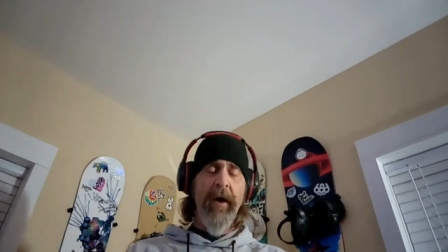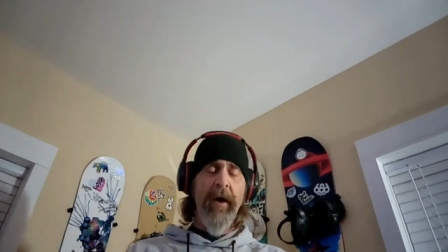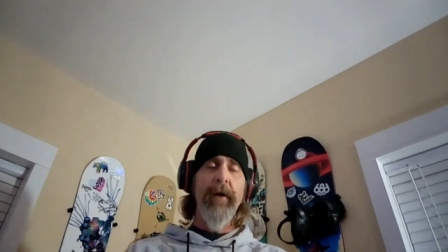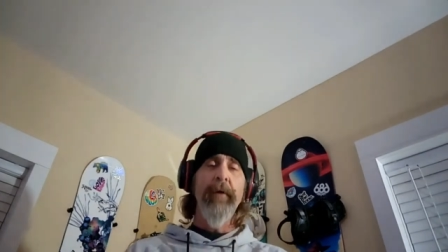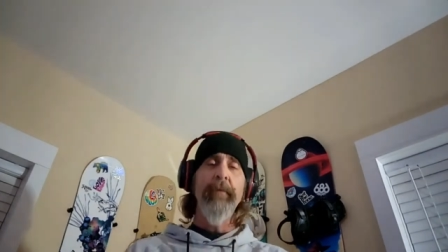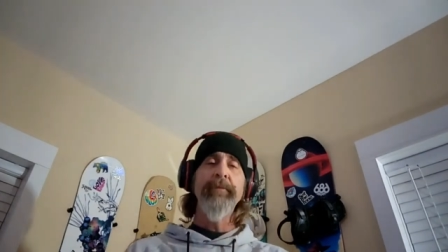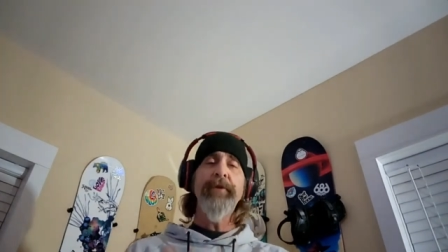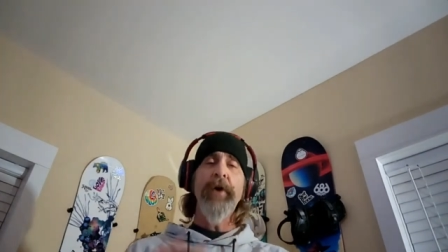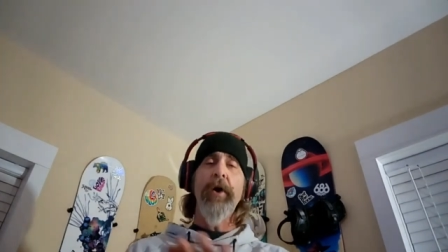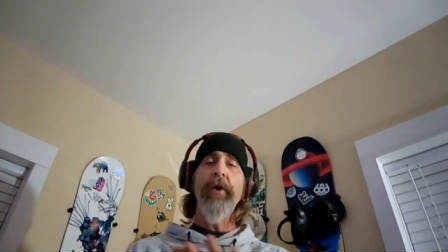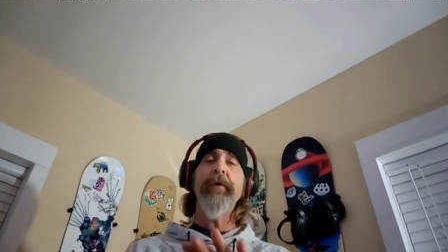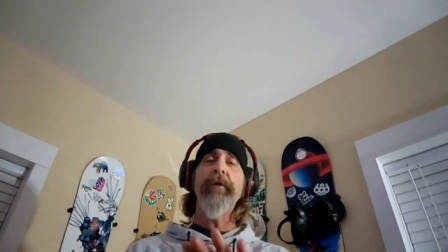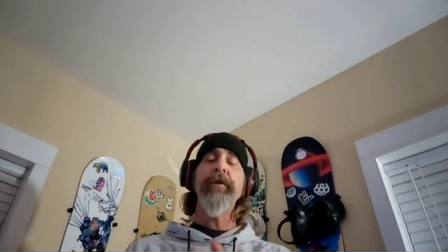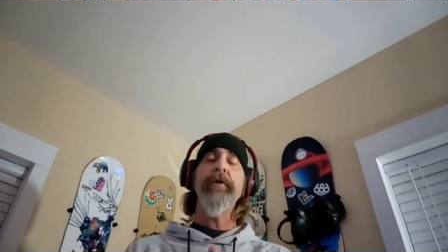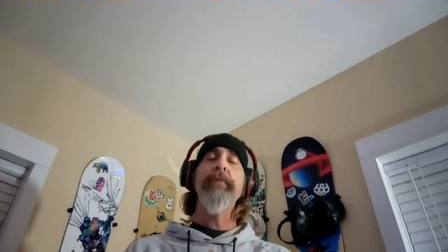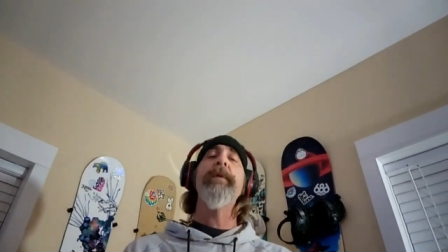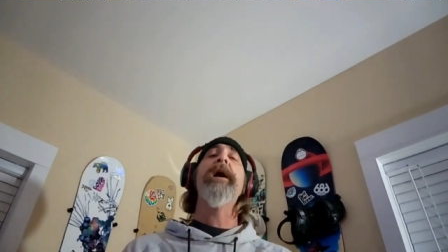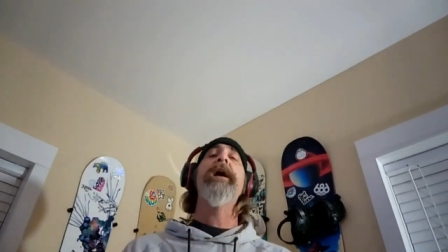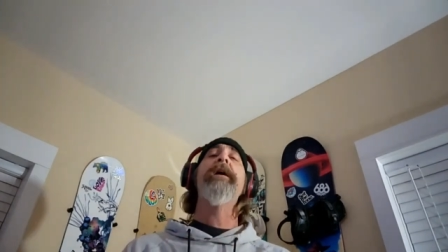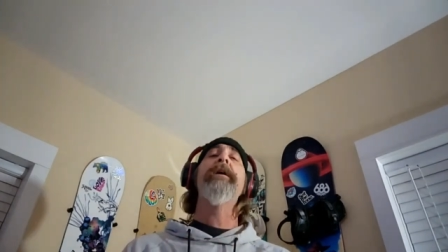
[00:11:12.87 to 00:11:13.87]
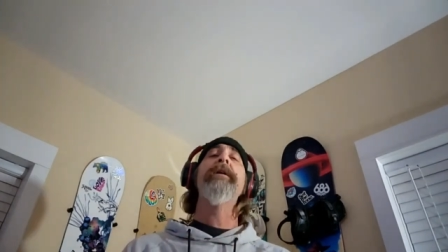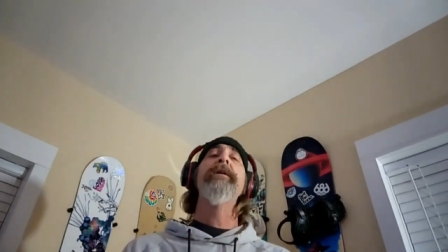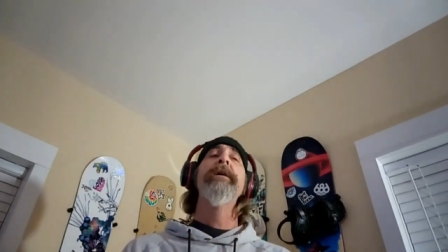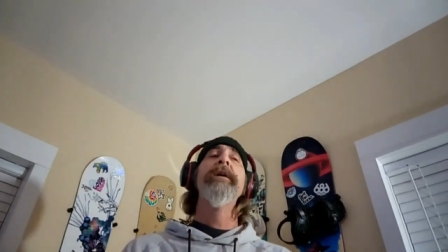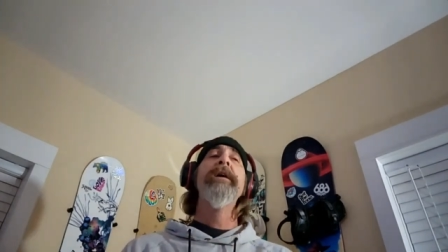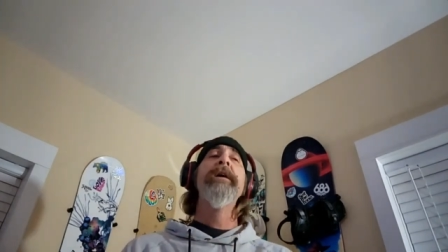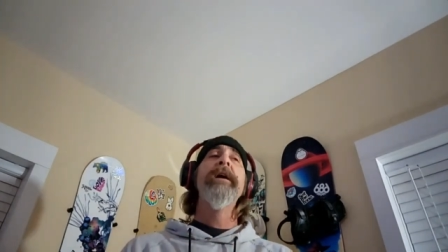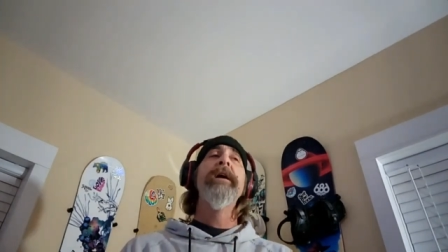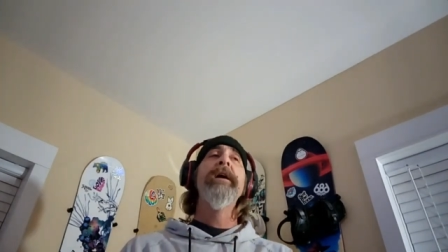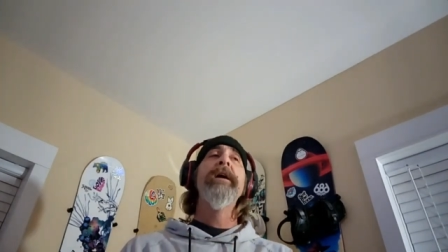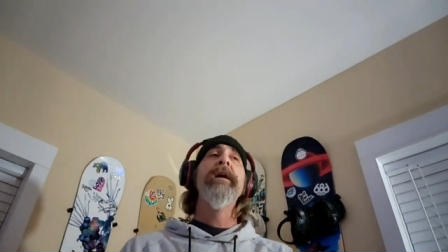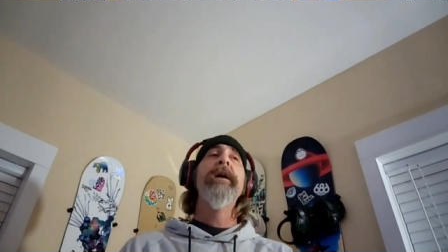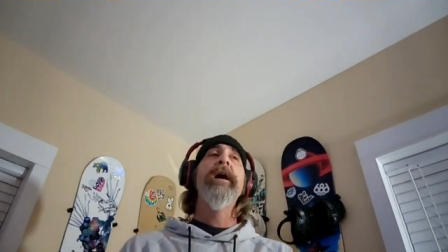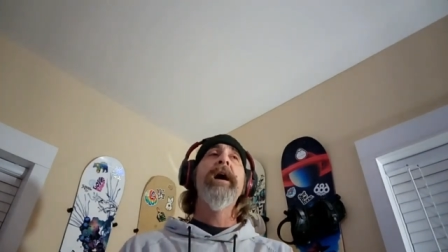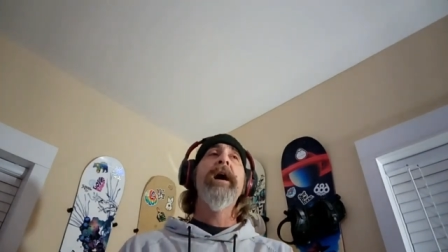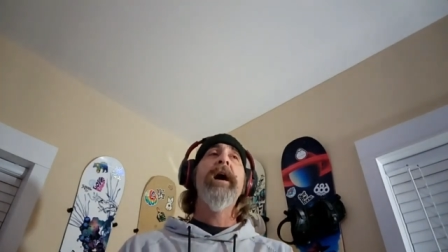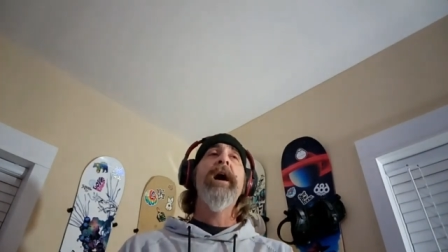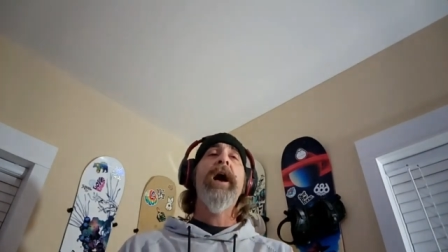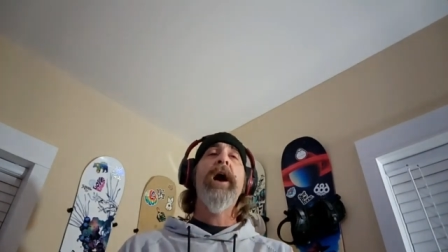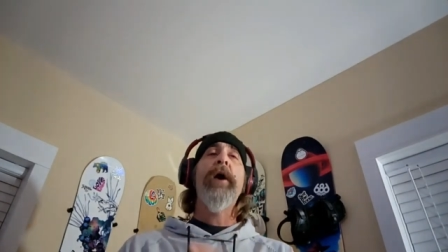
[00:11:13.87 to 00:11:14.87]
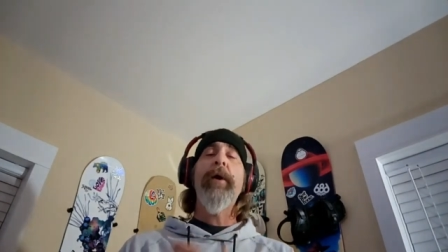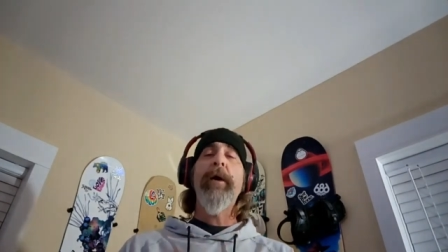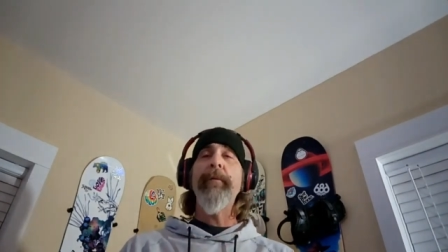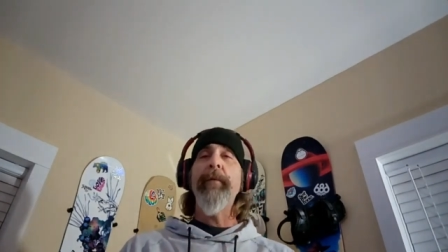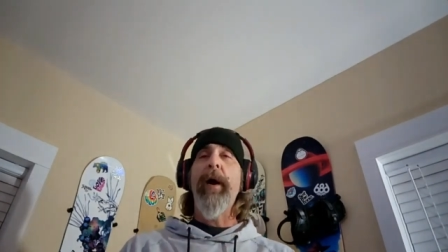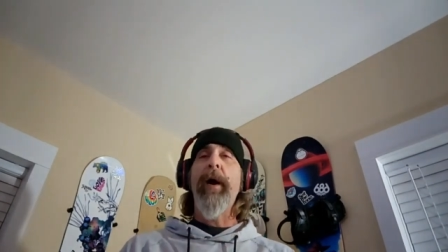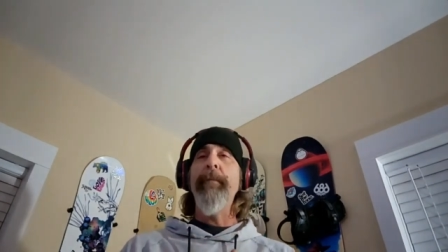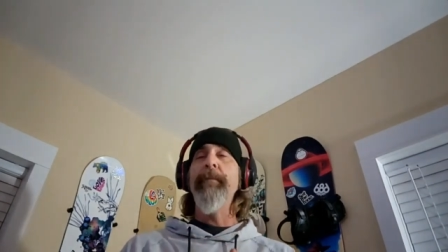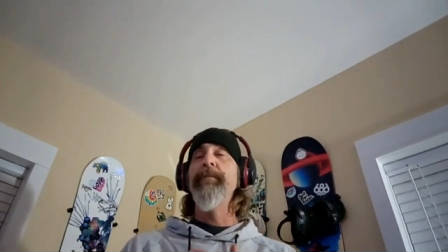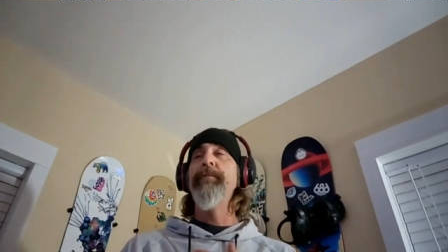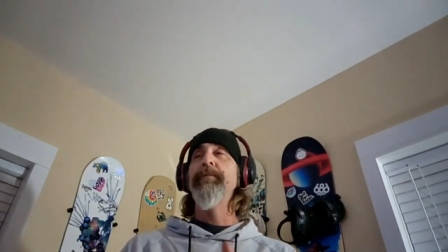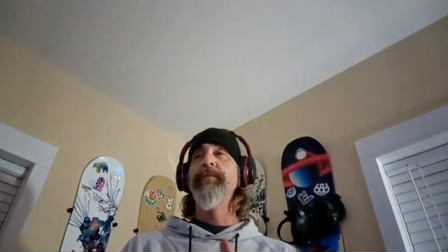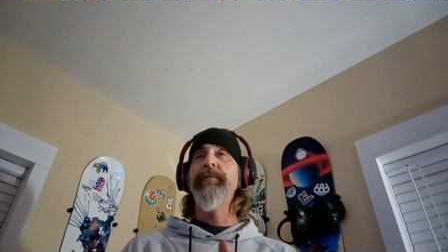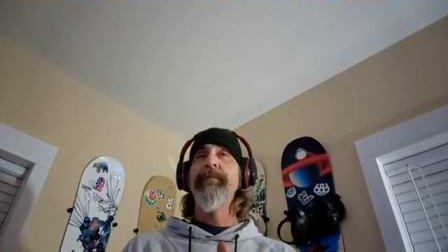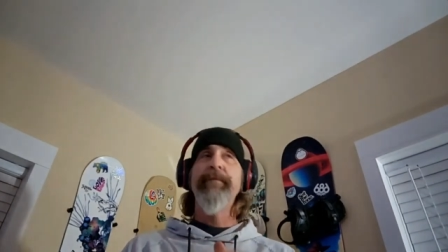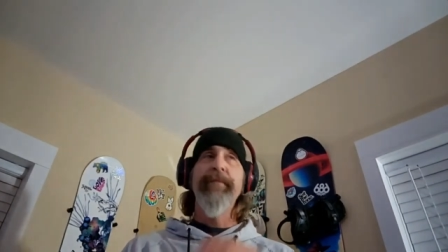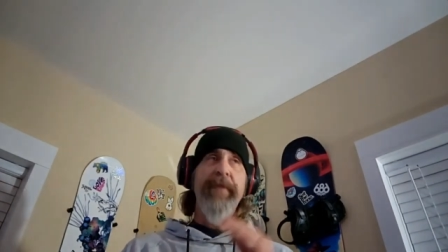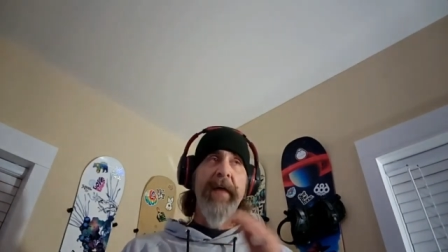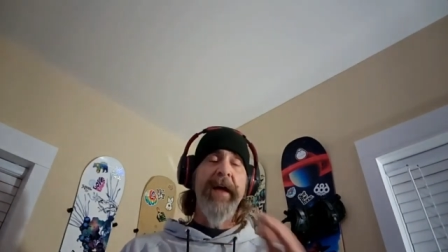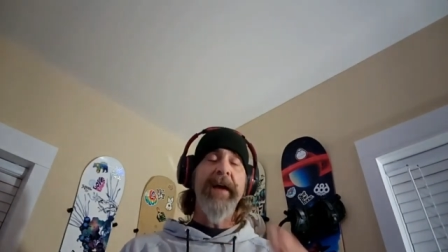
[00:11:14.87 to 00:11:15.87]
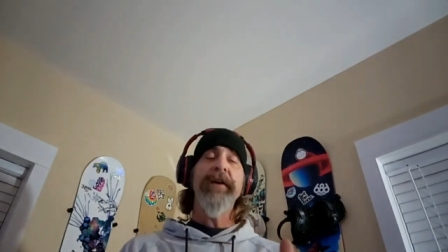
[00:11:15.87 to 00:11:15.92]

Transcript: Talking about how I'm